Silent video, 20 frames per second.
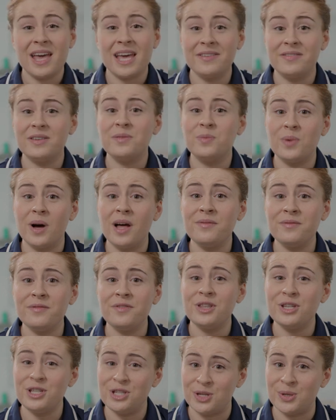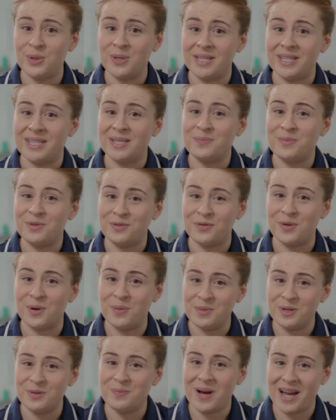if it weren't for the duties
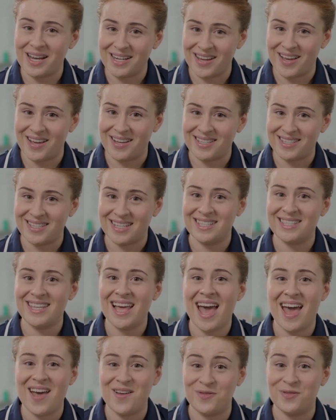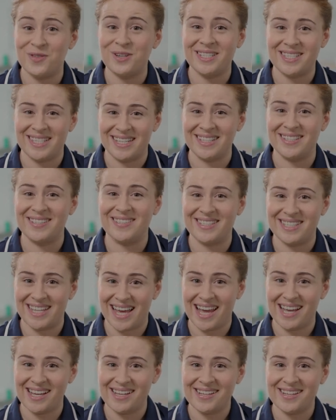performed by nurses every single day.